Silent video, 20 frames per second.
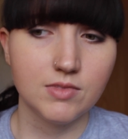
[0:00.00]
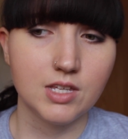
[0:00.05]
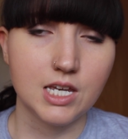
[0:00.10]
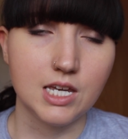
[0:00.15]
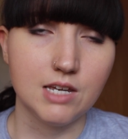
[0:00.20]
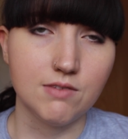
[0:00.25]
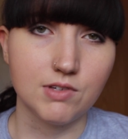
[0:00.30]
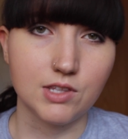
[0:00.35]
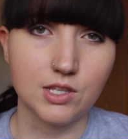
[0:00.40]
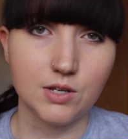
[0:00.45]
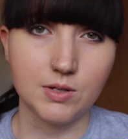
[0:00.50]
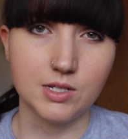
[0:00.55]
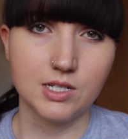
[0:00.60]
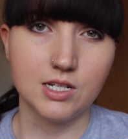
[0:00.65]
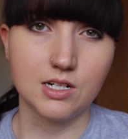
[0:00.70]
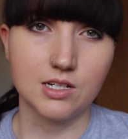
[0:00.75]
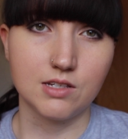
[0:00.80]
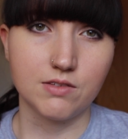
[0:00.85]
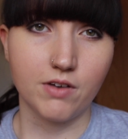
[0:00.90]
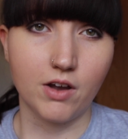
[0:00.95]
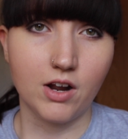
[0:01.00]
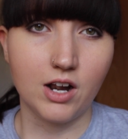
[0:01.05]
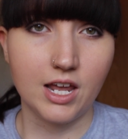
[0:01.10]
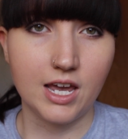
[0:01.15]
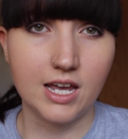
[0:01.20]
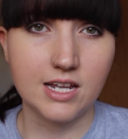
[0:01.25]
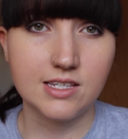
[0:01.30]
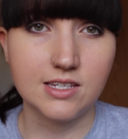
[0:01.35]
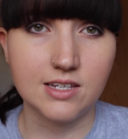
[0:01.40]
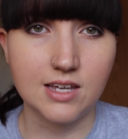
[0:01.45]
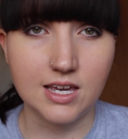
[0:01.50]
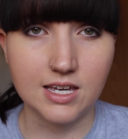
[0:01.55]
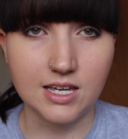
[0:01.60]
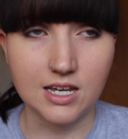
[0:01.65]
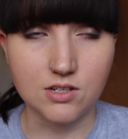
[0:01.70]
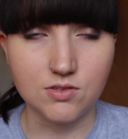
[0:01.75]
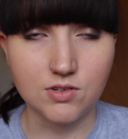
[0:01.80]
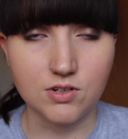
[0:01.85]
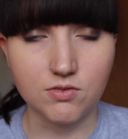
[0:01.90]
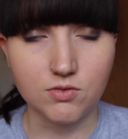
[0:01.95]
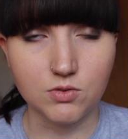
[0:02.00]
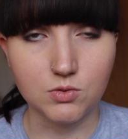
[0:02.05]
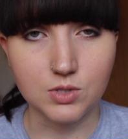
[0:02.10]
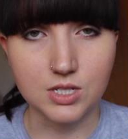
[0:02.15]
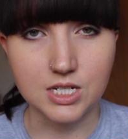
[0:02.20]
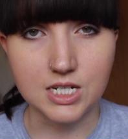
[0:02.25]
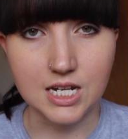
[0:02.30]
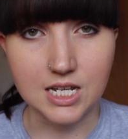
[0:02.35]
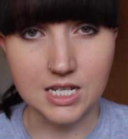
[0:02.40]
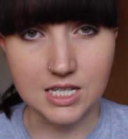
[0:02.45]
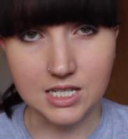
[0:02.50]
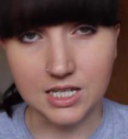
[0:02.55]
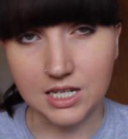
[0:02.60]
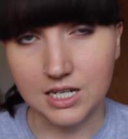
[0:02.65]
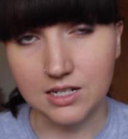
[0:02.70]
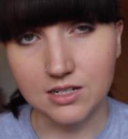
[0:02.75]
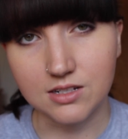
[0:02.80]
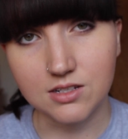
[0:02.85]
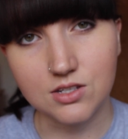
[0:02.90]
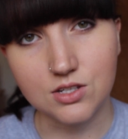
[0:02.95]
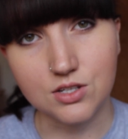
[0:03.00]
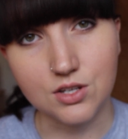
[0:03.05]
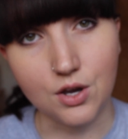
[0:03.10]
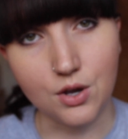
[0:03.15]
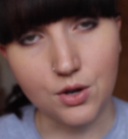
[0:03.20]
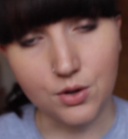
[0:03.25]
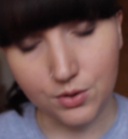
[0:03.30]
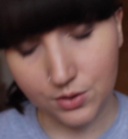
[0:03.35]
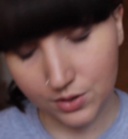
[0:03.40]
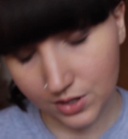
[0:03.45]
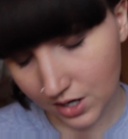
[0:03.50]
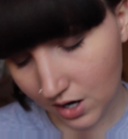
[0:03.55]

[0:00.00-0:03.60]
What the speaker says: Even though it's an exfoliator, it gets rid of all the dead skin, so